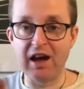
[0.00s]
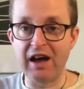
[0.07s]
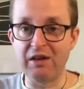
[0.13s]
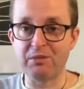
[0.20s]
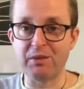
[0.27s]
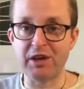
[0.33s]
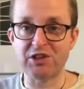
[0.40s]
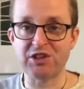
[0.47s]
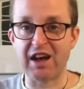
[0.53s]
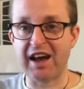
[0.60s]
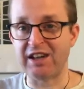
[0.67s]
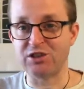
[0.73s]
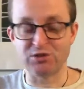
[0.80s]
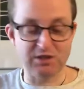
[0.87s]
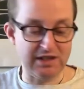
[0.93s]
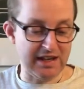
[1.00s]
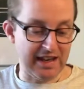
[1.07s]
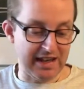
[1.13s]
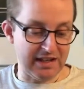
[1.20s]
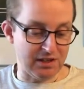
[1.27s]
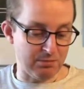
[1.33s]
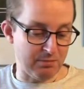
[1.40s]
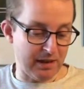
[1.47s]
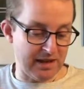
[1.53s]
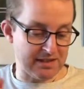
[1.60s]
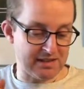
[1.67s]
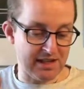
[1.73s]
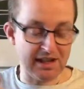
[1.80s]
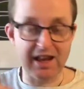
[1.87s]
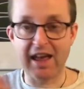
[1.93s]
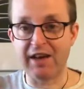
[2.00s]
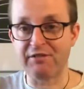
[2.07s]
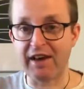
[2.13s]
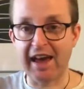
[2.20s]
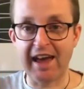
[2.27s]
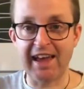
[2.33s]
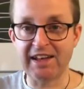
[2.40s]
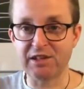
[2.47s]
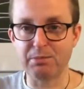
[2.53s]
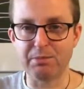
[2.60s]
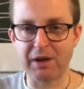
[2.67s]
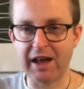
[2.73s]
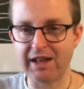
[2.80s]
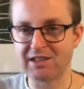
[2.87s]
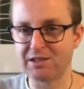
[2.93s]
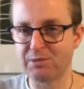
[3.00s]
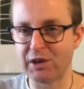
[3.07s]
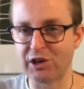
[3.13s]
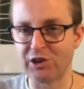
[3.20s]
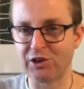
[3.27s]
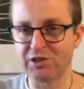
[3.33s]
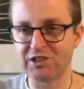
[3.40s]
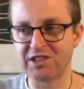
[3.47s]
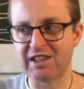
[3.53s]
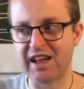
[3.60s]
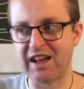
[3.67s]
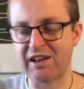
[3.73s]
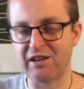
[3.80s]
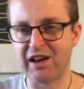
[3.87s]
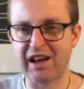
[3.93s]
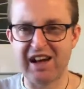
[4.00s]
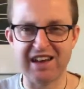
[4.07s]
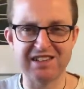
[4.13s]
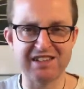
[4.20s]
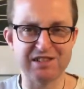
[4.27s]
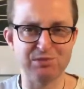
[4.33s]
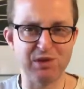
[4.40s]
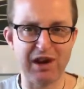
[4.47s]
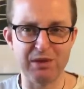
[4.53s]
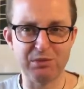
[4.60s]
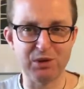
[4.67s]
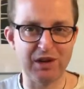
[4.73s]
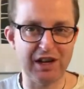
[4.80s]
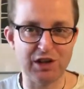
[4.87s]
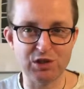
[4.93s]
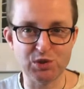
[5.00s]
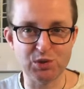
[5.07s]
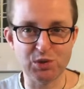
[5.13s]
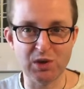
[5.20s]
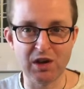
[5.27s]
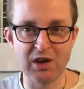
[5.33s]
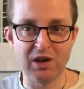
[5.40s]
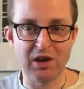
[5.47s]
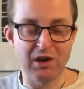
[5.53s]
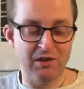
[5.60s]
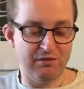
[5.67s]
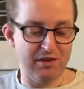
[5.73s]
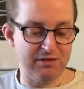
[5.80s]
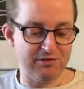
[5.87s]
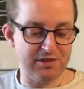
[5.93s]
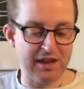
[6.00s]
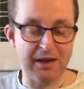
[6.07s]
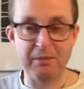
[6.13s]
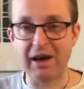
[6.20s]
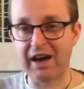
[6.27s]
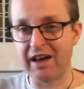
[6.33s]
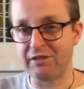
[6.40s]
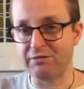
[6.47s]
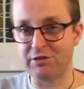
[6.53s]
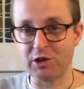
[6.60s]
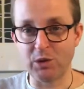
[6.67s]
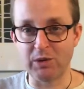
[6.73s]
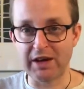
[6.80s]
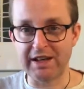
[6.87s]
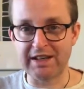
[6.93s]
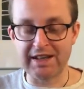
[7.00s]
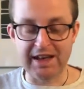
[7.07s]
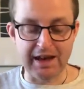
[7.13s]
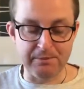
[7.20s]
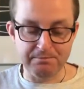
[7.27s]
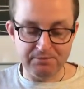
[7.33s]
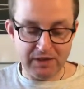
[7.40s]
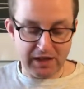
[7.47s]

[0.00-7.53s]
which I don't need basically have 8 plants, because then this is what I'm gonna do with them. I have no idea,